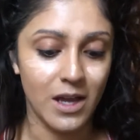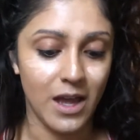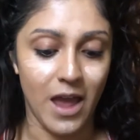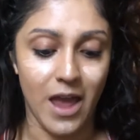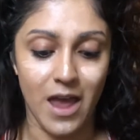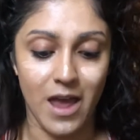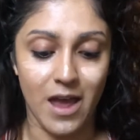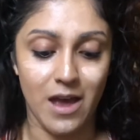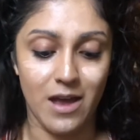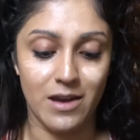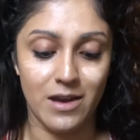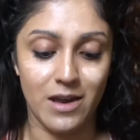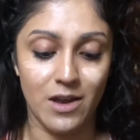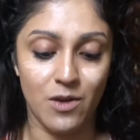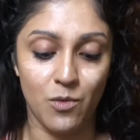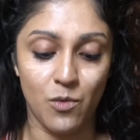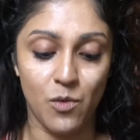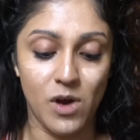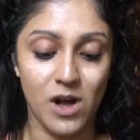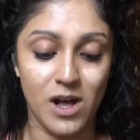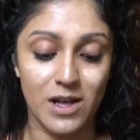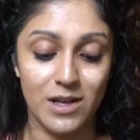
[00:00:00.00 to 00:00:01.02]
And it
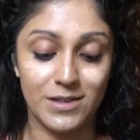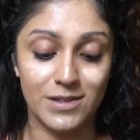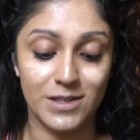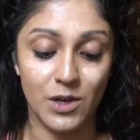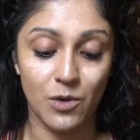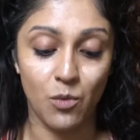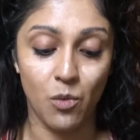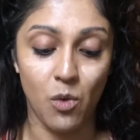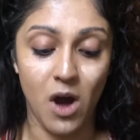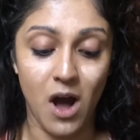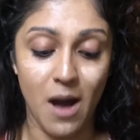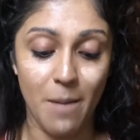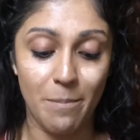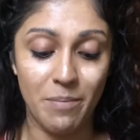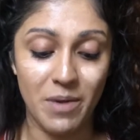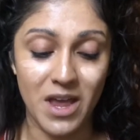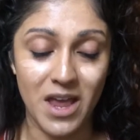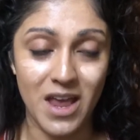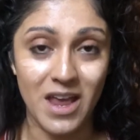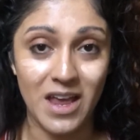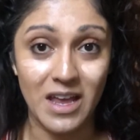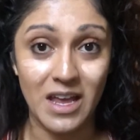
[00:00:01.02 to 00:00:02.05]
was a
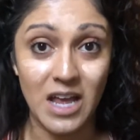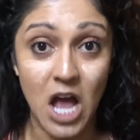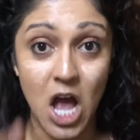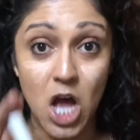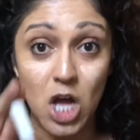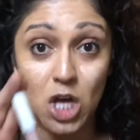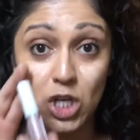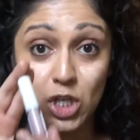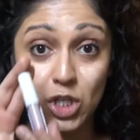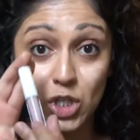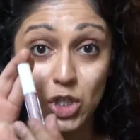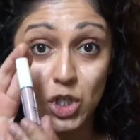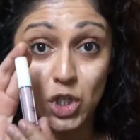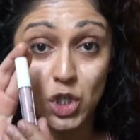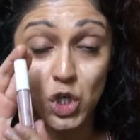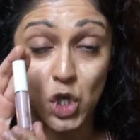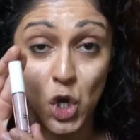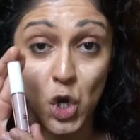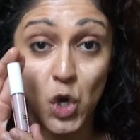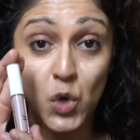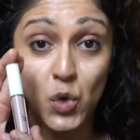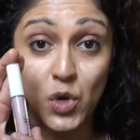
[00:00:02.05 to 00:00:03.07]
whopping
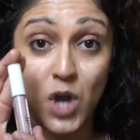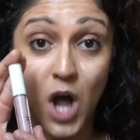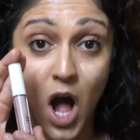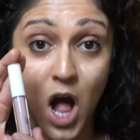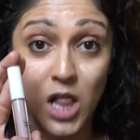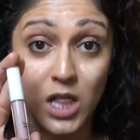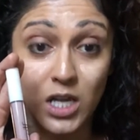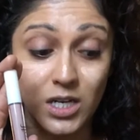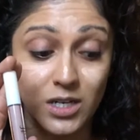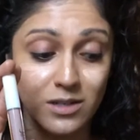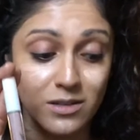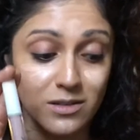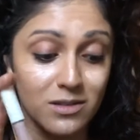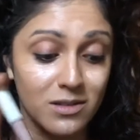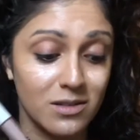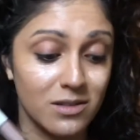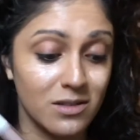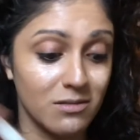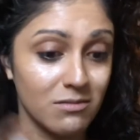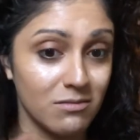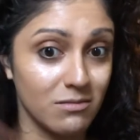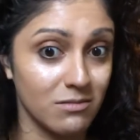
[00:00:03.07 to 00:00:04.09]

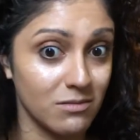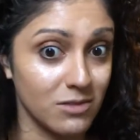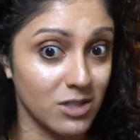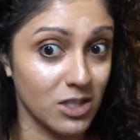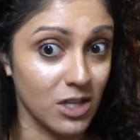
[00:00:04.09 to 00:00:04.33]
$2.